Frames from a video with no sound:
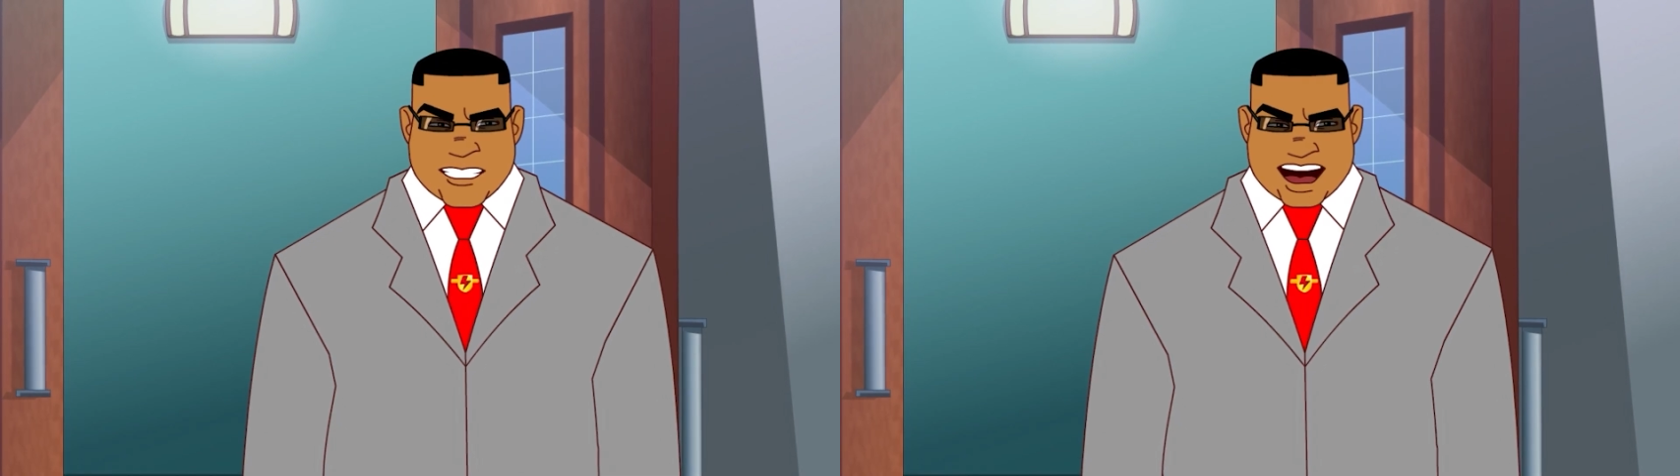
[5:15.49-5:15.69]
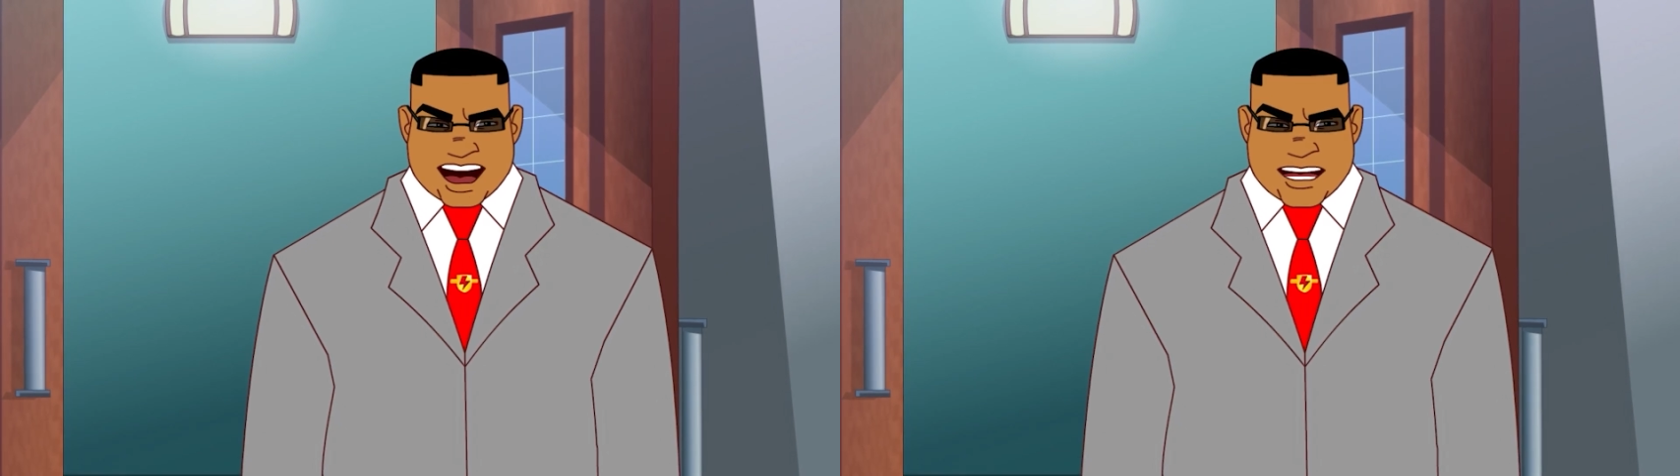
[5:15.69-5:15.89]

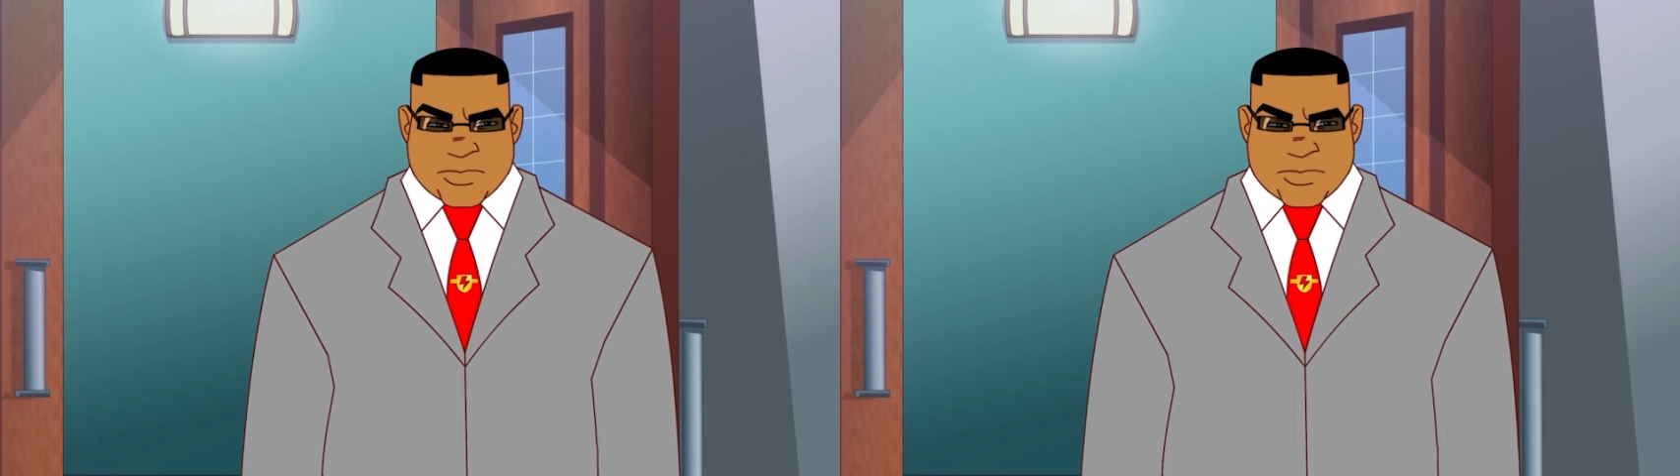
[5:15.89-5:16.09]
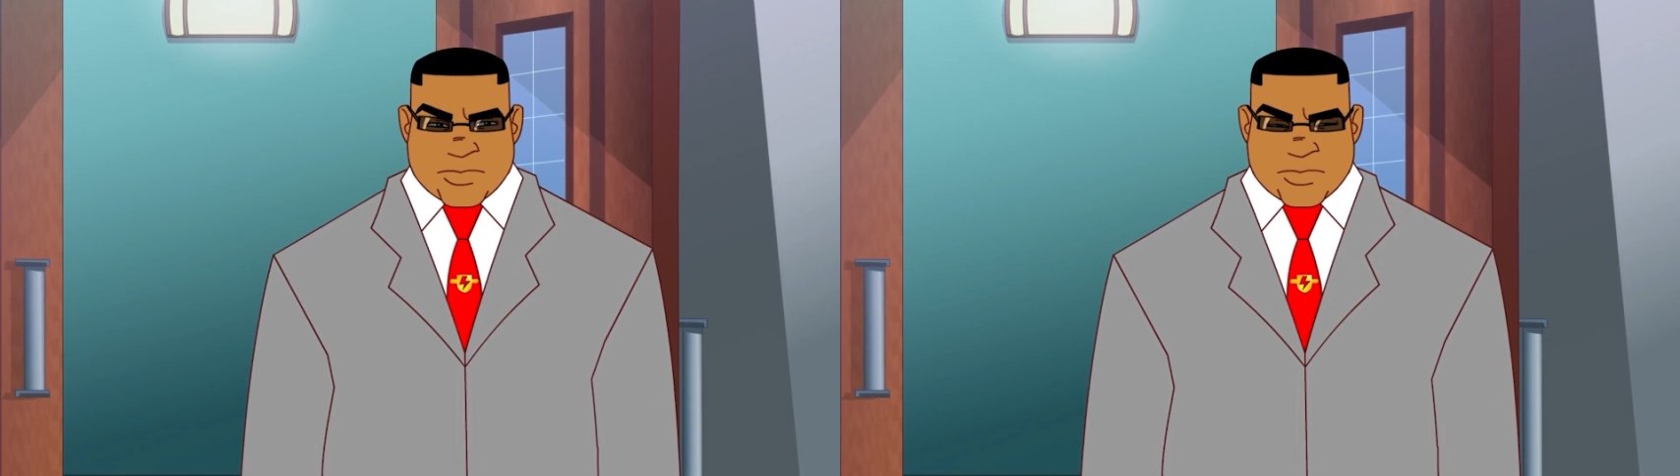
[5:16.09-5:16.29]
up?
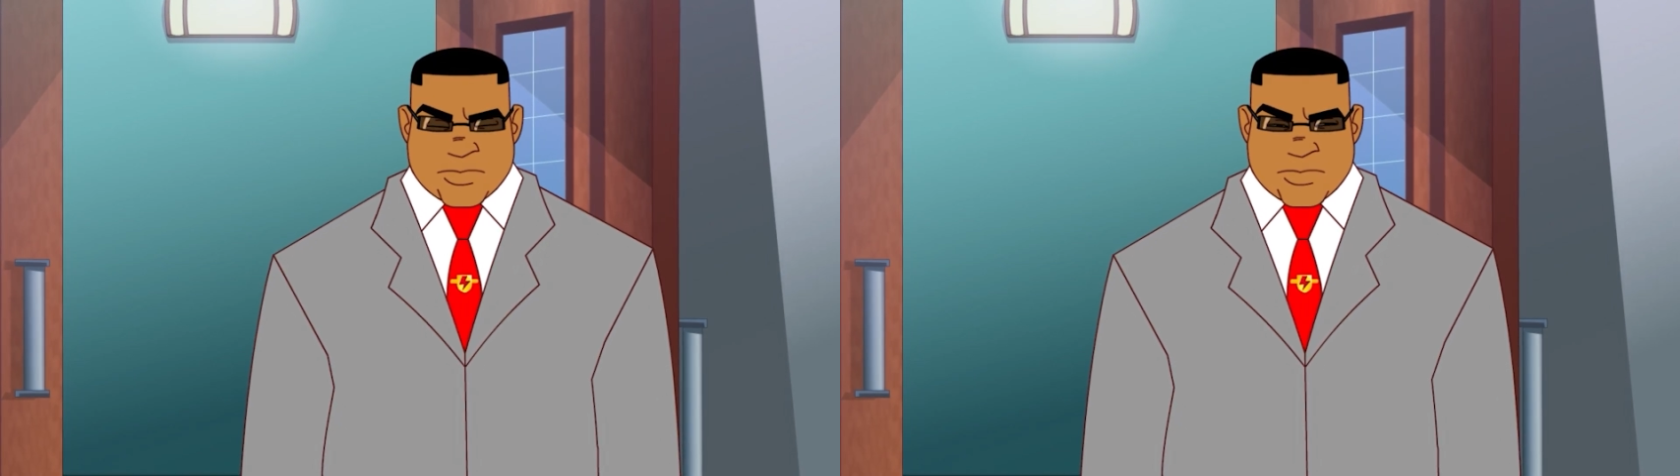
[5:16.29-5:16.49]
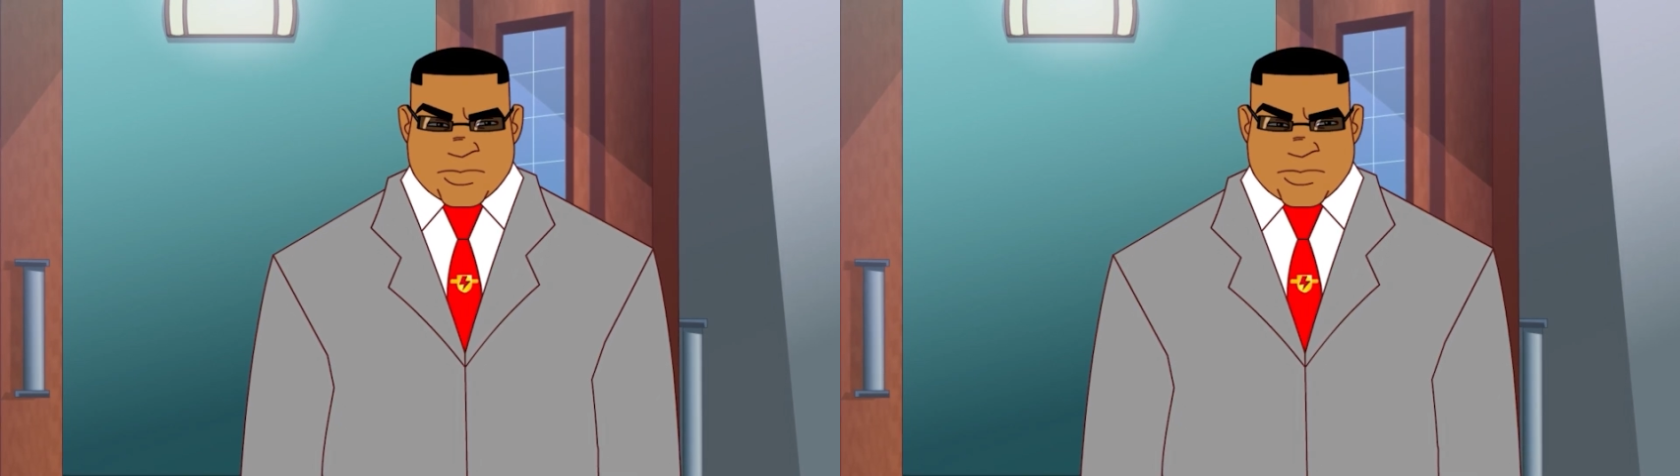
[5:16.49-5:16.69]

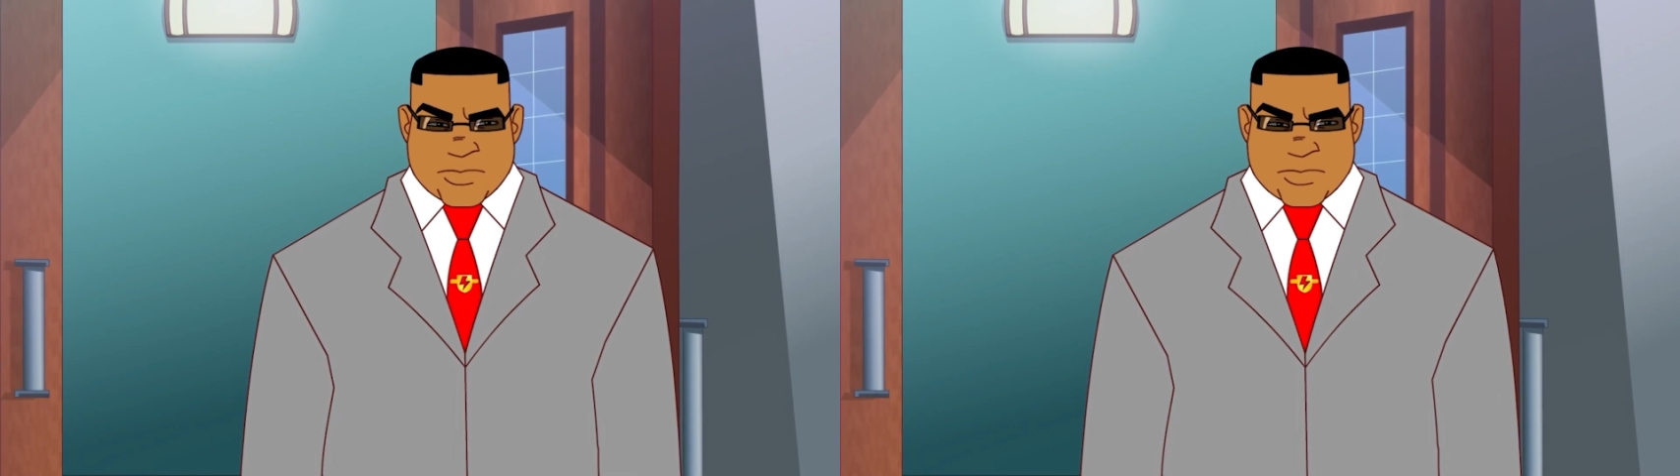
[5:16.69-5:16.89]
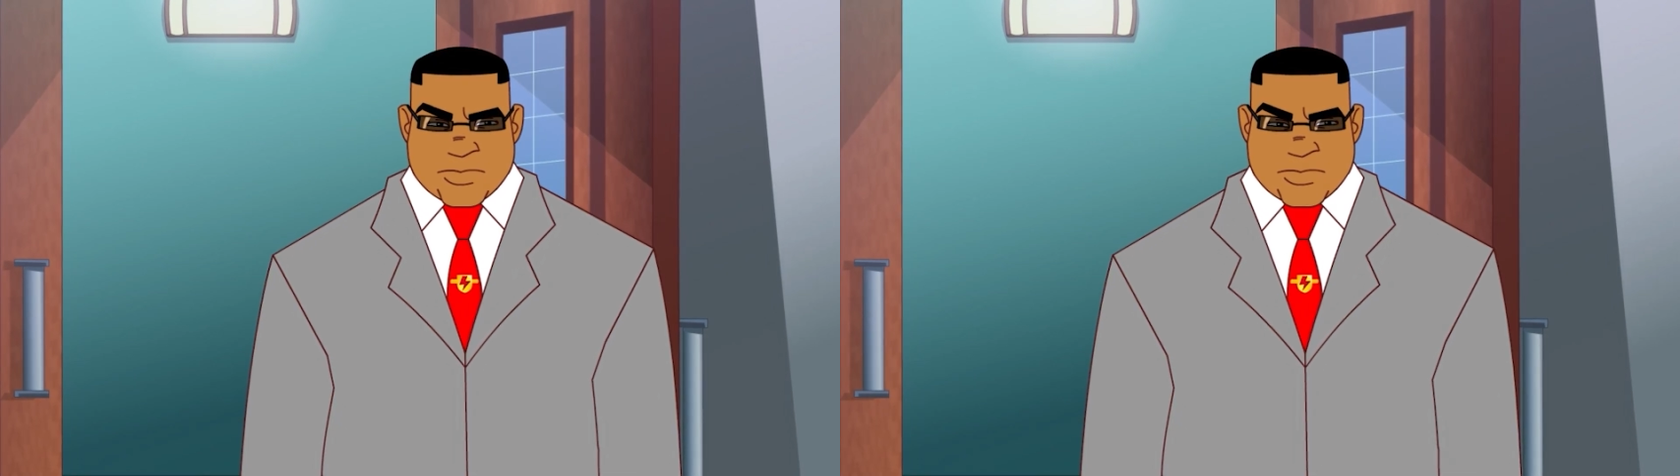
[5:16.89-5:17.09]
Shut
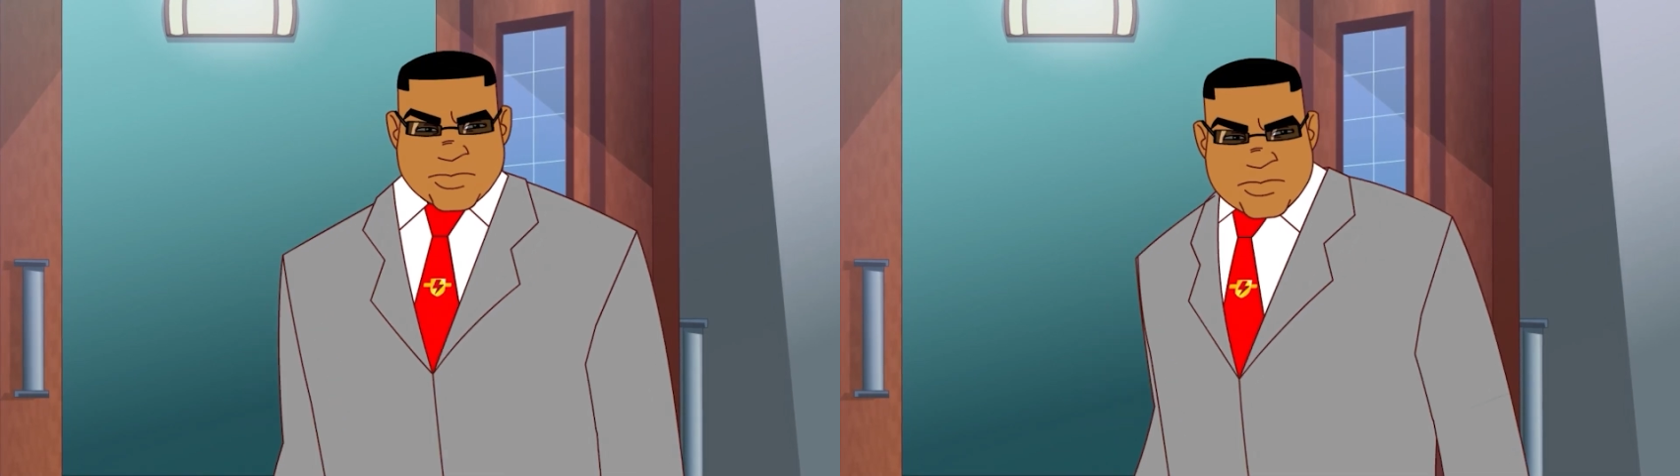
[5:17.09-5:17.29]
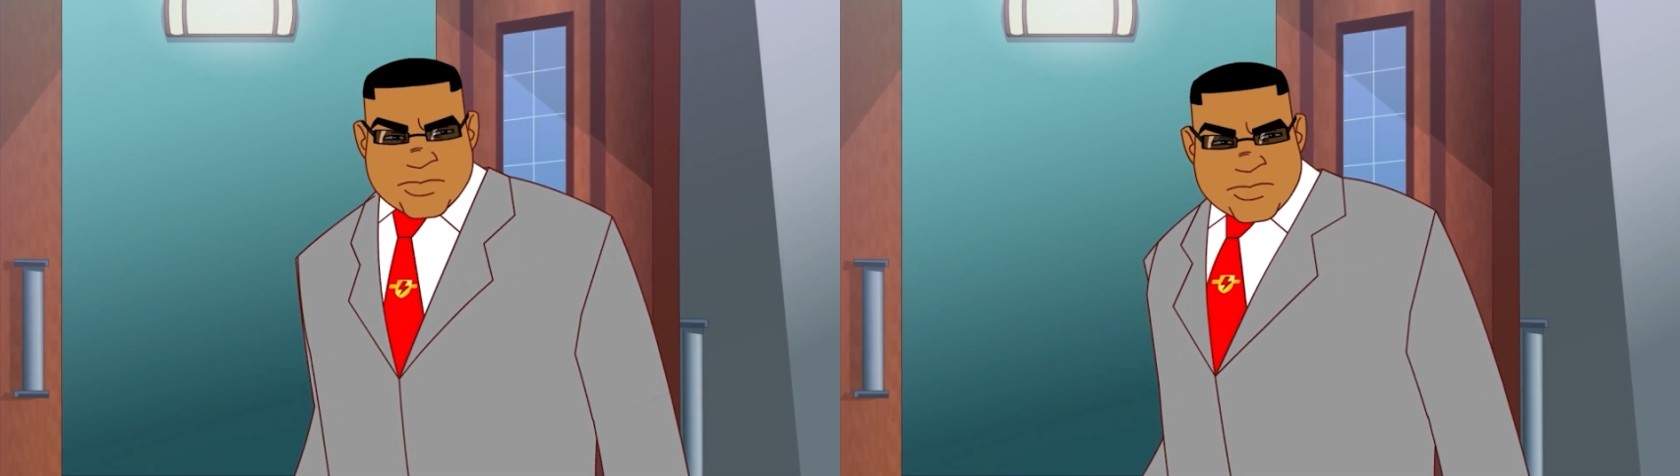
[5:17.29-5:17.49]
the door.